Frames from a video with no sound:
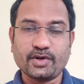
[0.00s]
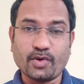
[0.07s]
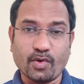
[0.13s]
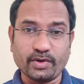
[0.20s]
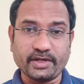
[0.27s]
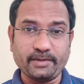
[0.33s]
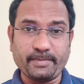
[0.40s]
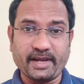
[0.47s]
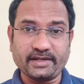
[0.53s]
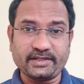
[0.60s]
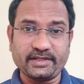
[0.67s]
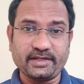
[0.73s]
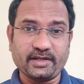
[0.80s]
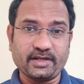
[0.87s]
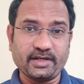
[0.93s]
Cocci
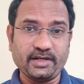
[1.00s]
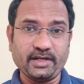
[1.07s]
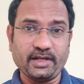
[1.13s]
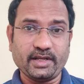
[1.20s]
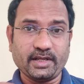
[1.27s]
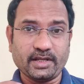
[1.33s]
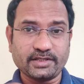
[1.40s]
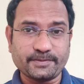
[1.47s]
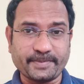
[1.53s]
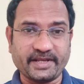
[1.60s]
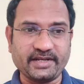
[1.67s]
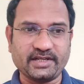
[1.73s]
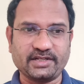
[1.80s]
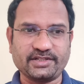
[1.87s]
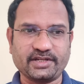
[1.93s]
bacteria are in
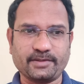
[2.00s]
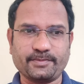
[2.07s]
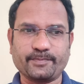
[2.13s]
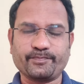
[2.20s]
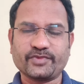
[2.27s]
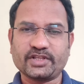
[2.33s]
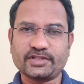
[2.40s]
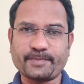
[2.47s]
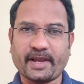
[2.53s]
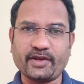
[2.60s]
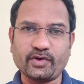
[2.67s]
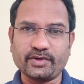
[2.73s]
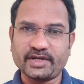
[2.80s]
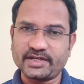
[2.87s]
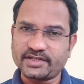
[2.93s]
spherical shape.
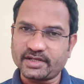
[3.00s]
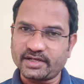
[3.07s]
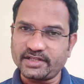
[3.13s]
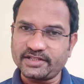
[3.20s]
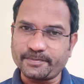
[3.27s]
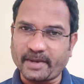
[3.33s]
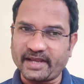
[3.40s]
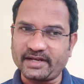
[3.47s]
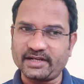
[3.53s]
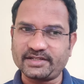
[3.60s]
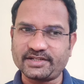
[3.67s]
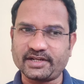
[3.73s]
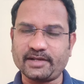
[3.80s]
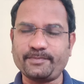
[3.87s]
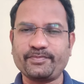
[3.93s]
Spirochetes are in spiral
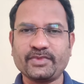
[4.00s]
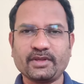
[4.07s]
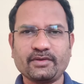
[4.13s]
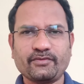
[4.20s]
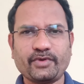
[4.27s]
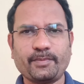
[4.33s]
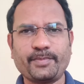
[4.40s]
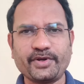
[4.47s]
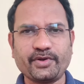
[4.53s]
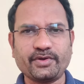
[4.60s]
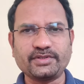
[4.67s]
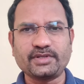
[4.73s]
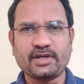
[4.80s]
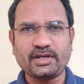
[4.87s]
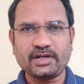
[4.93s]
shape.
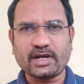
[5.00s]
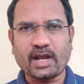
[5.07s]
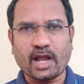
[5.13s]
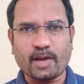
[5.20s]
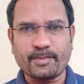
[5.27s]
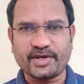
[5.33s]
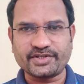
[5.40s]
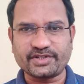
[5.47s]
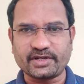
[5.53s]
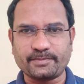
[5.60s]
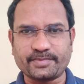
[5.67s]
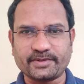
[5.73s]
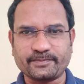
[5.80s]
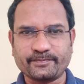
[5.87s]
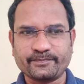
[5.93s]
Vibrios are comma
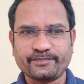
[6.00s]
shaped.